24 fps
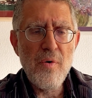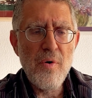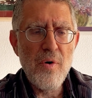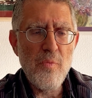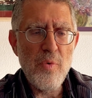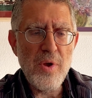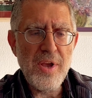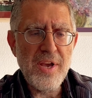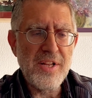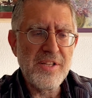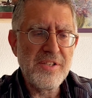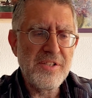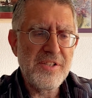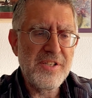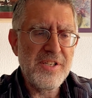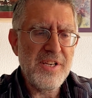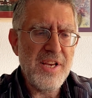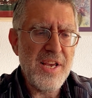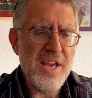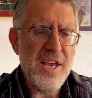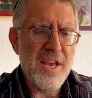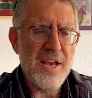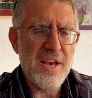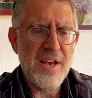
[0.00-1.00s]
we can
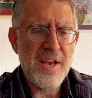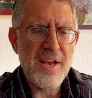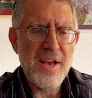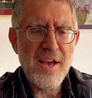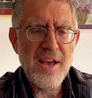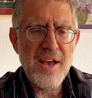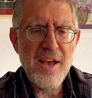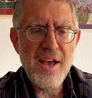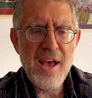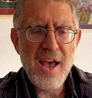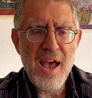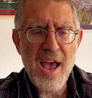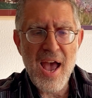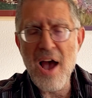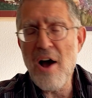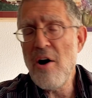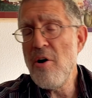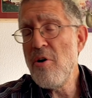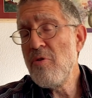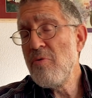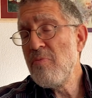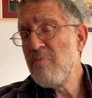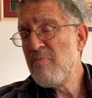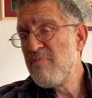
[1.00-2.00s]
see
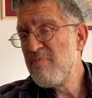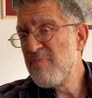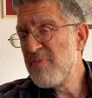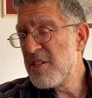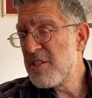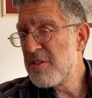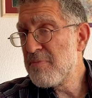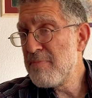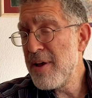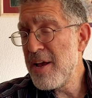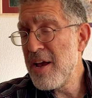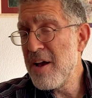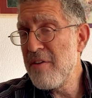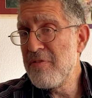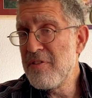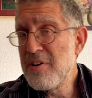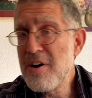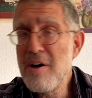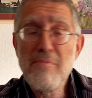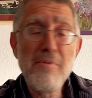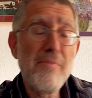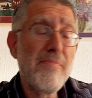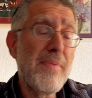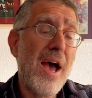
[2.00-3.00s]
how this may have
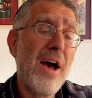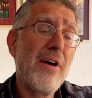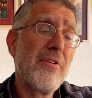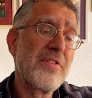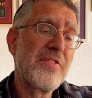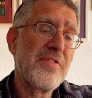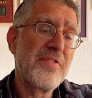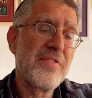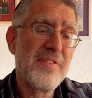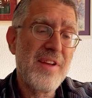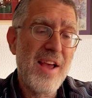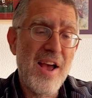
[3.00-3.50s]
come about,